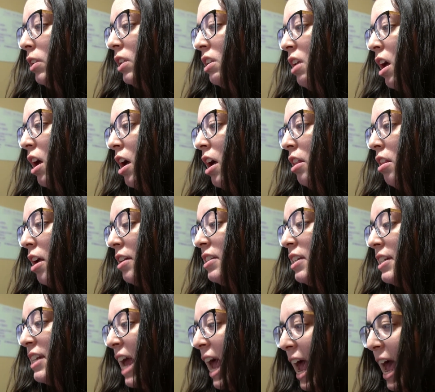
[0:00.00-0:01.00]
Lots
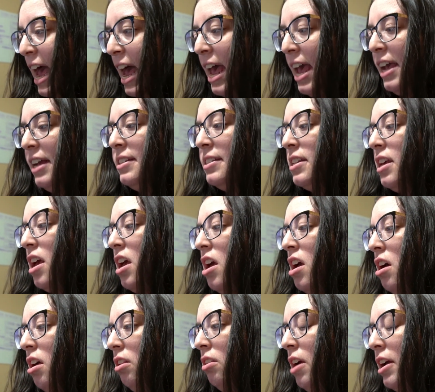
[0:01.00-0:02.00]
of tags,
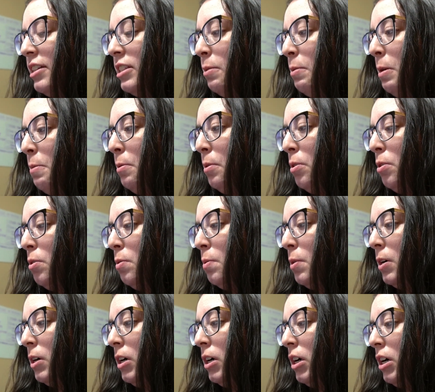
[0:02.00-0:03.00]
lots of people who
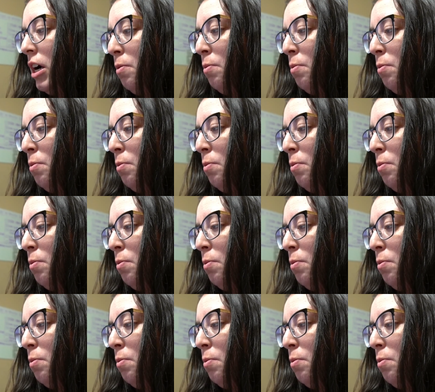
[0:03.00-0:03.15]
were